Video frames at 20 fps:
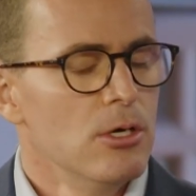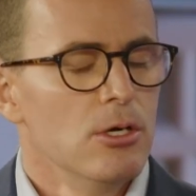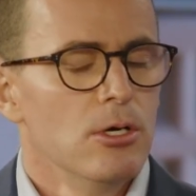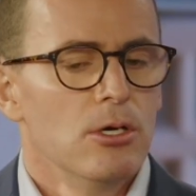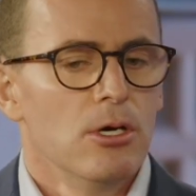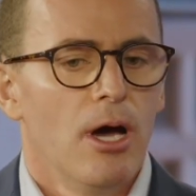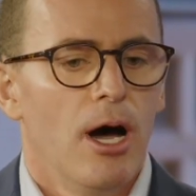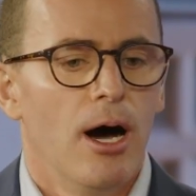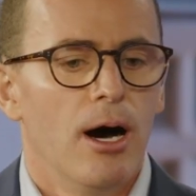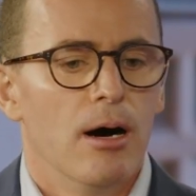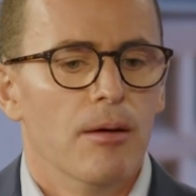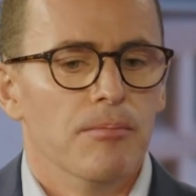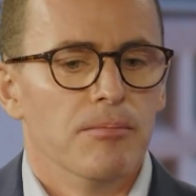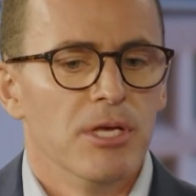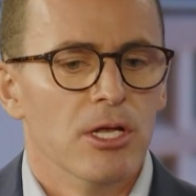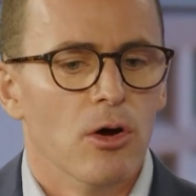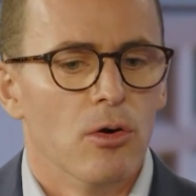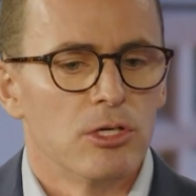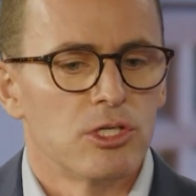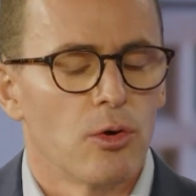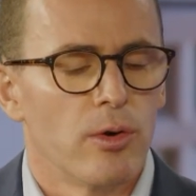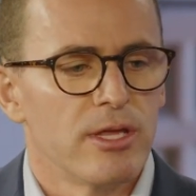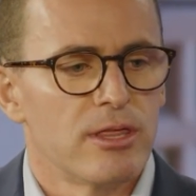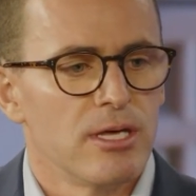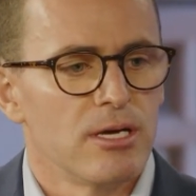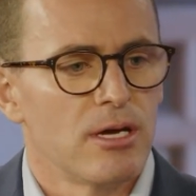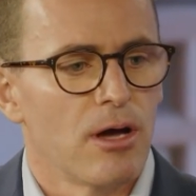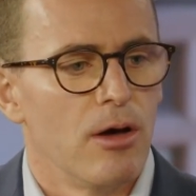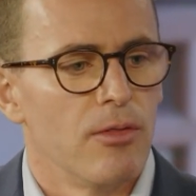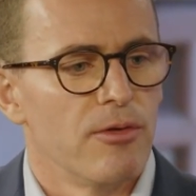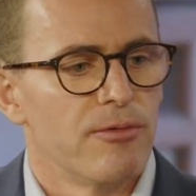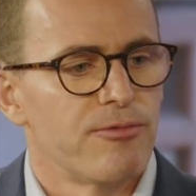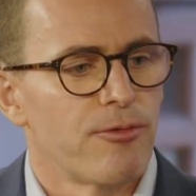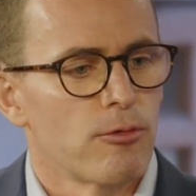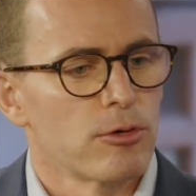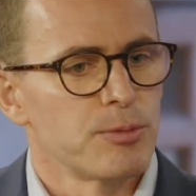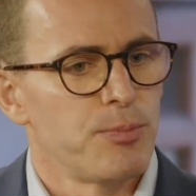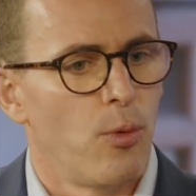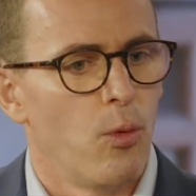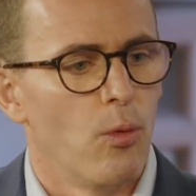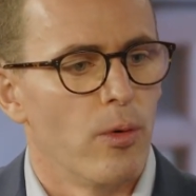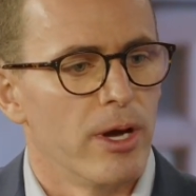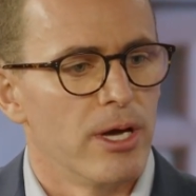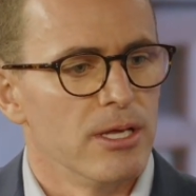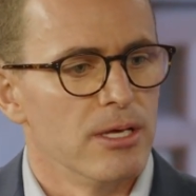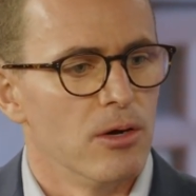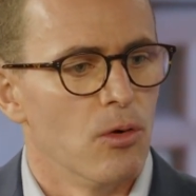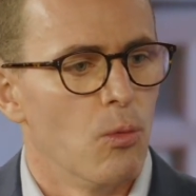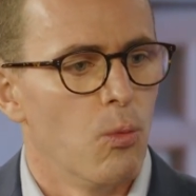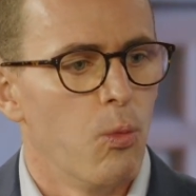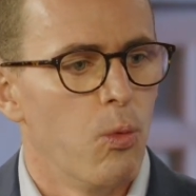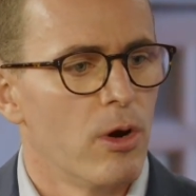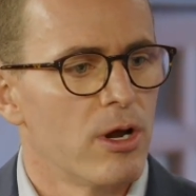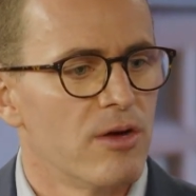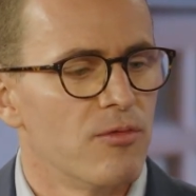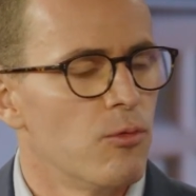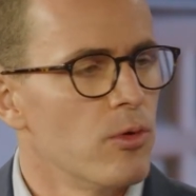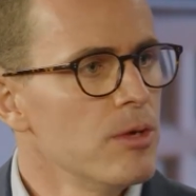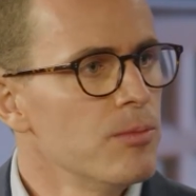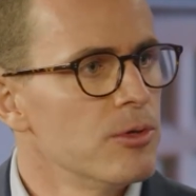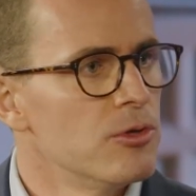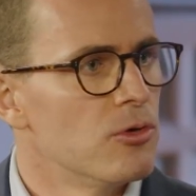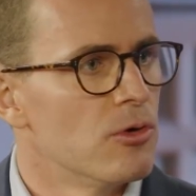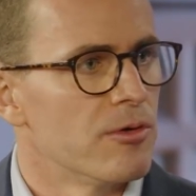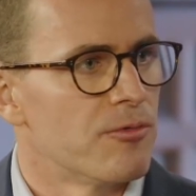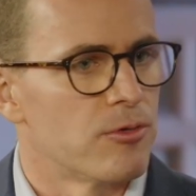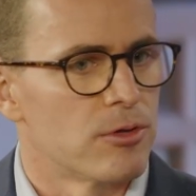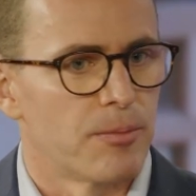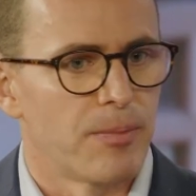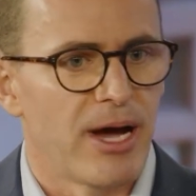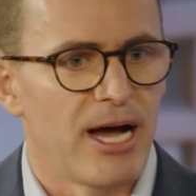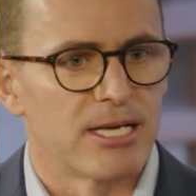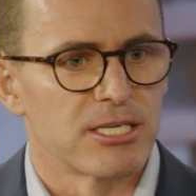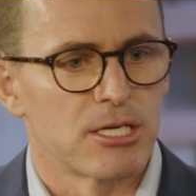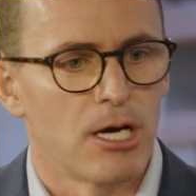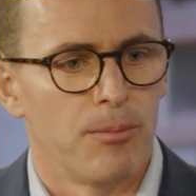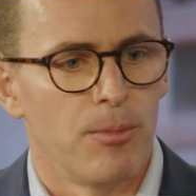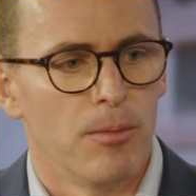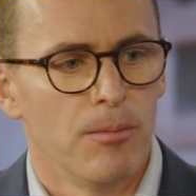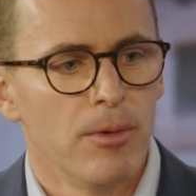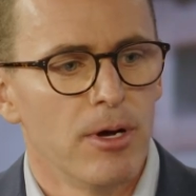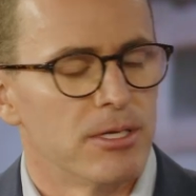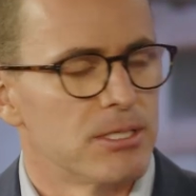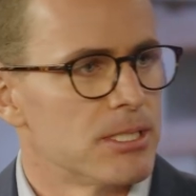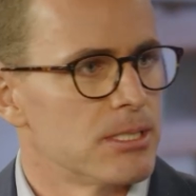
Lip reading: So I think on the first point, what have we been doing for the past couple of months?